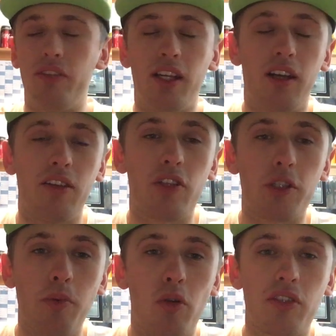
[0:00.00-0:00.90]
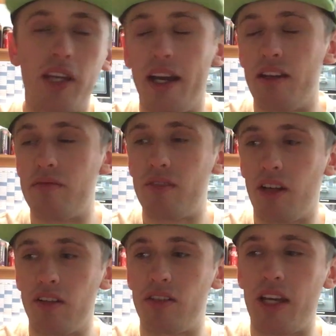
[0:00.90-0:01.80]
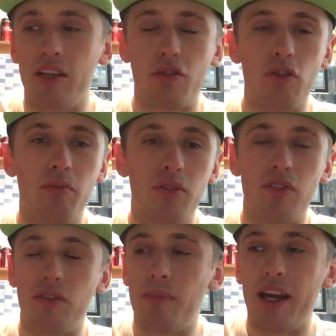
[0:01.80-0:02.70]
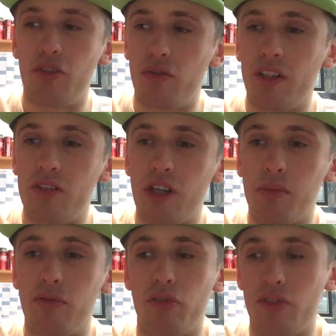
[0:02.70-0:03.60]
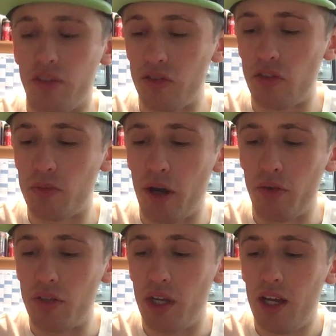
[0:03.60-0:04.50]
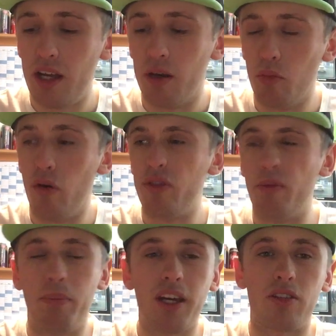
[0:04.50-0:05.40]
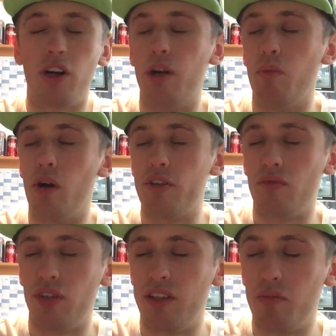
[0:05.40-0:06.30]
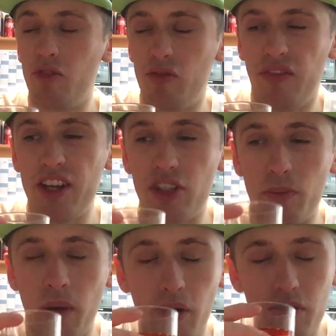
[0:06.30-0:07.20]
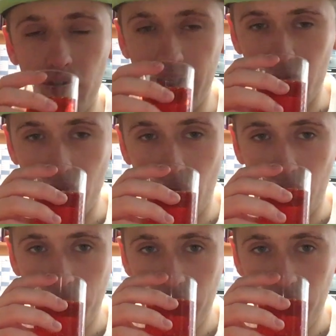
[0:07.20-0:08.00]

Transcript: than kind of the smaller sat kind of satsumas and mandarin type of oranges. It just smells more of the bigger type ones really. Faint smell, it's not that strong.